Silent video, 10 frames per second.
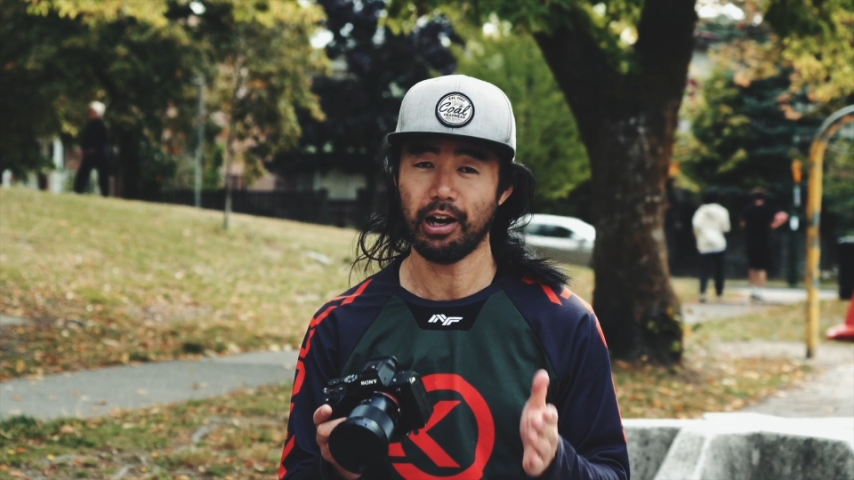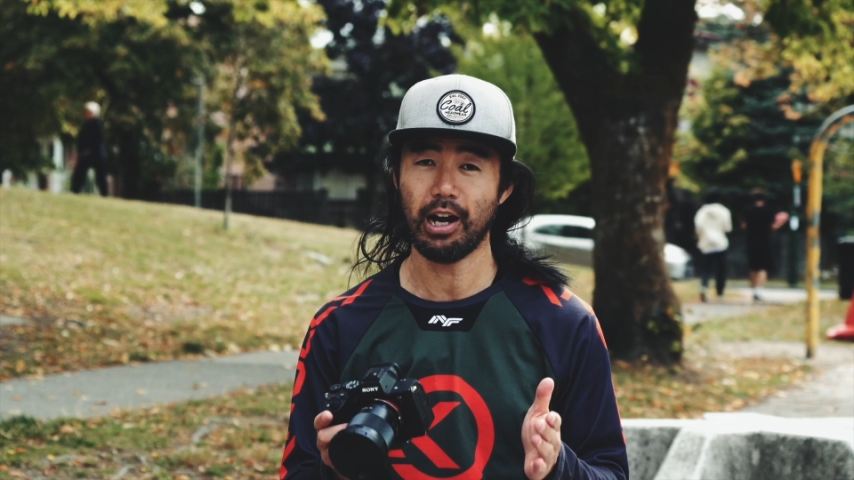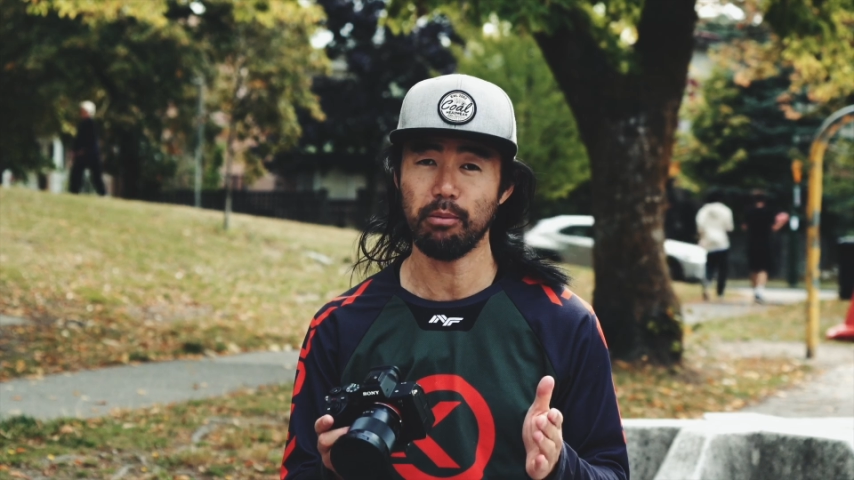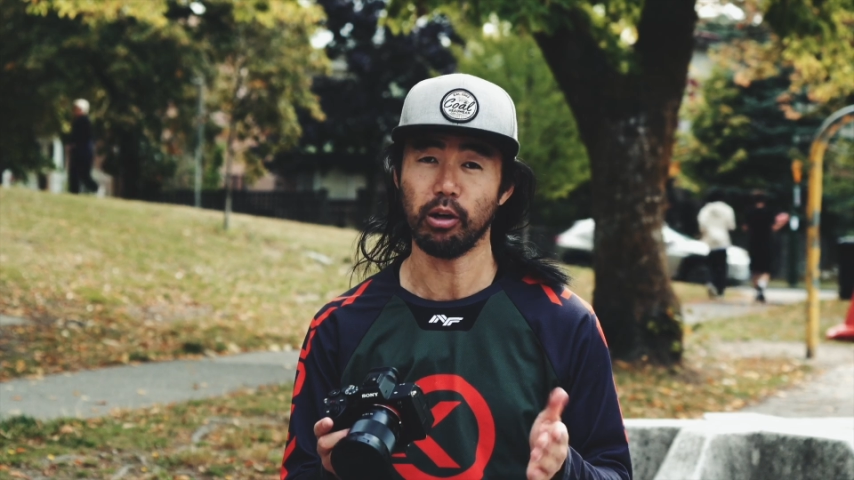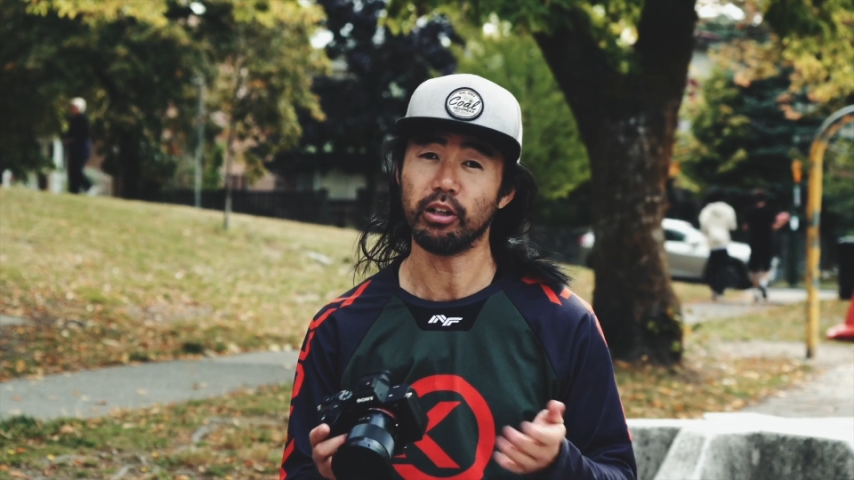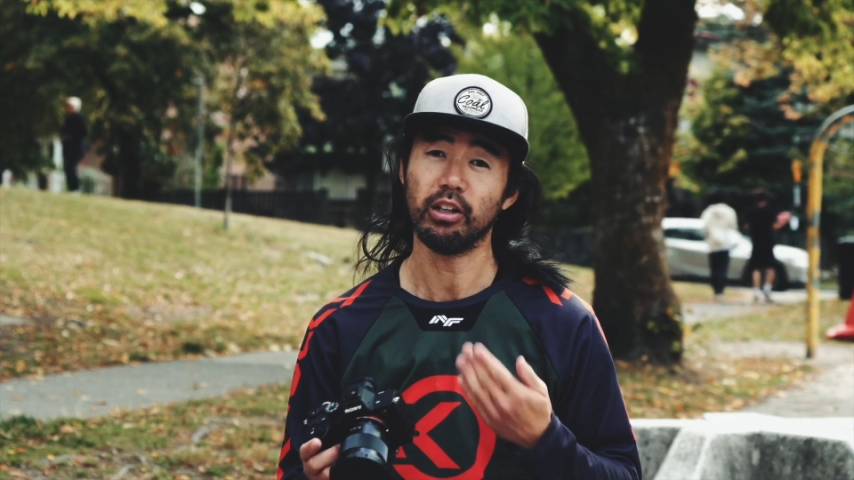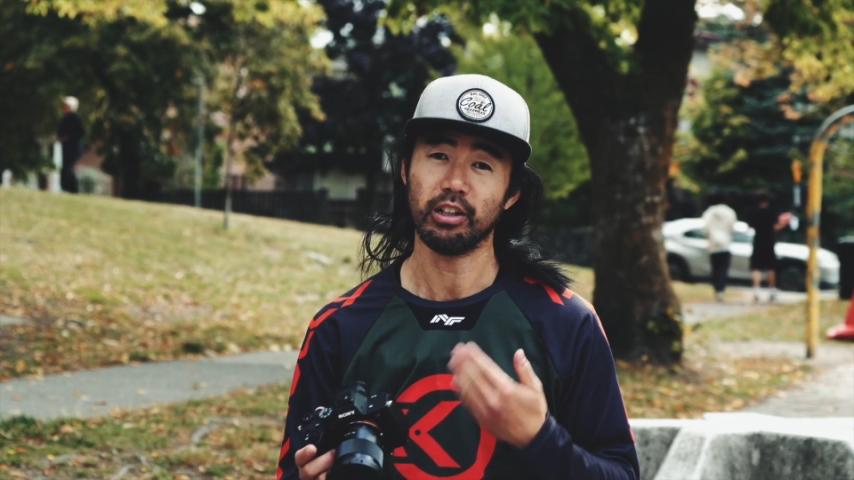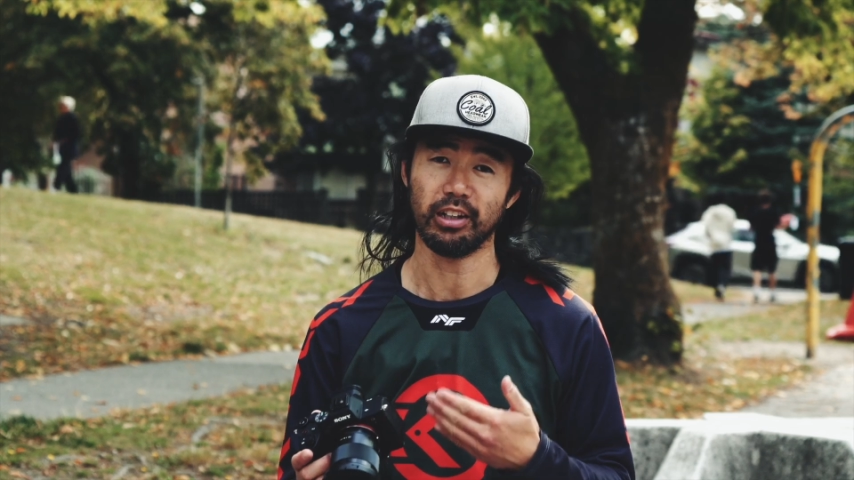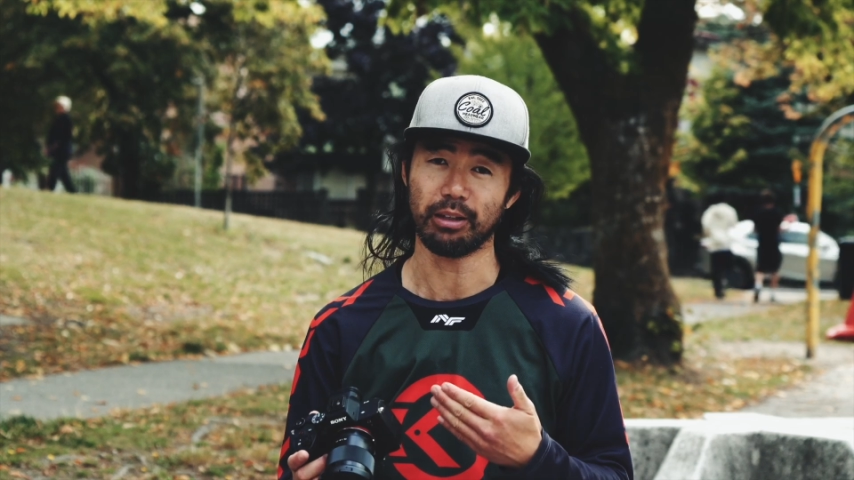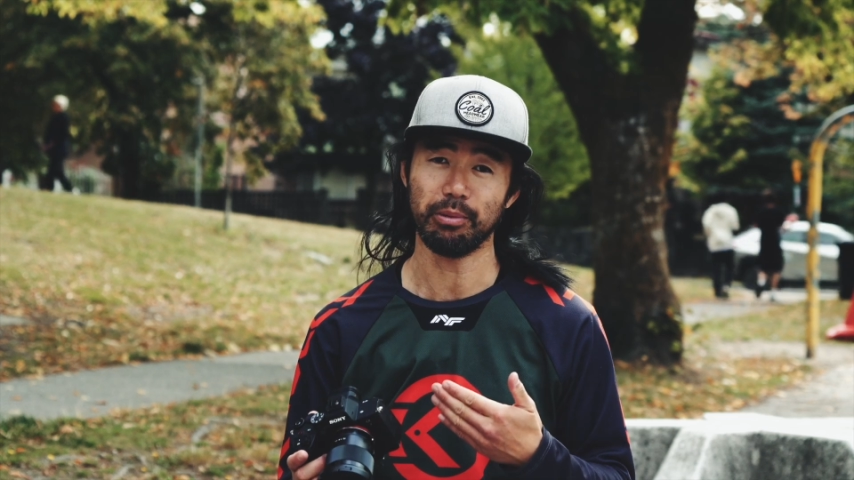hybrid
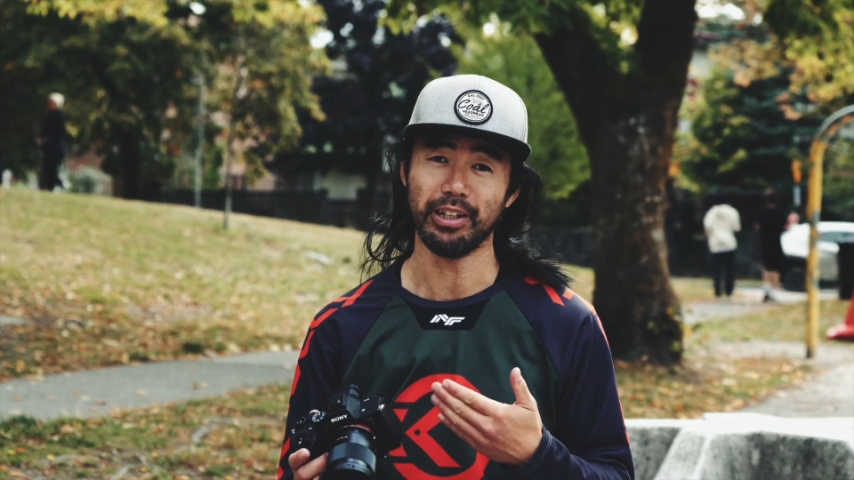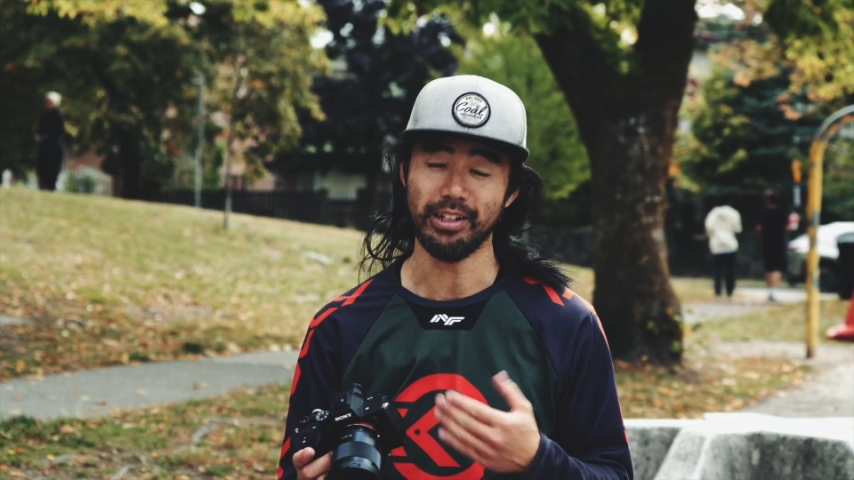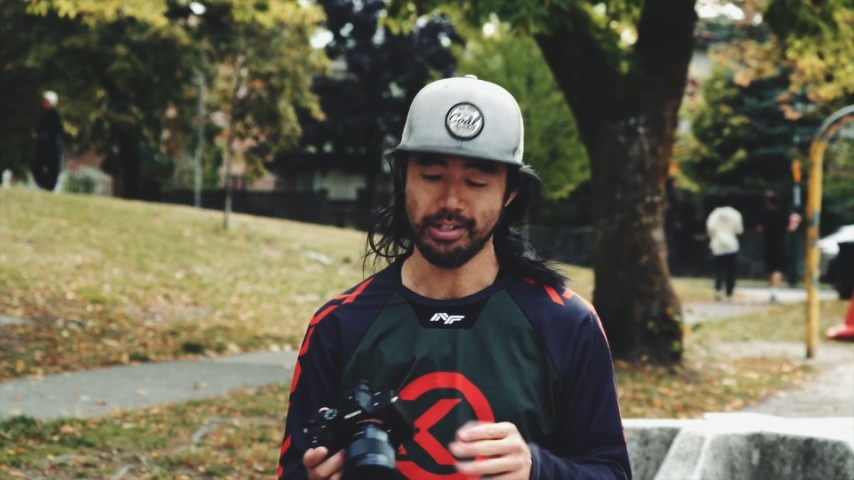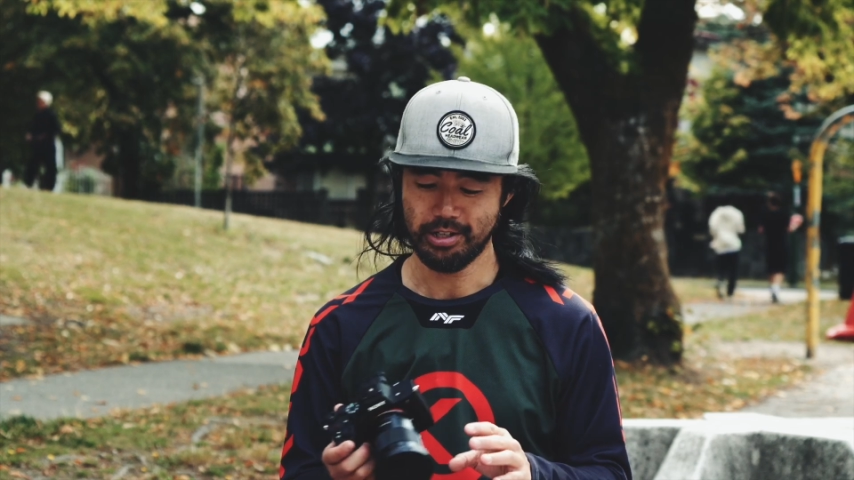like me,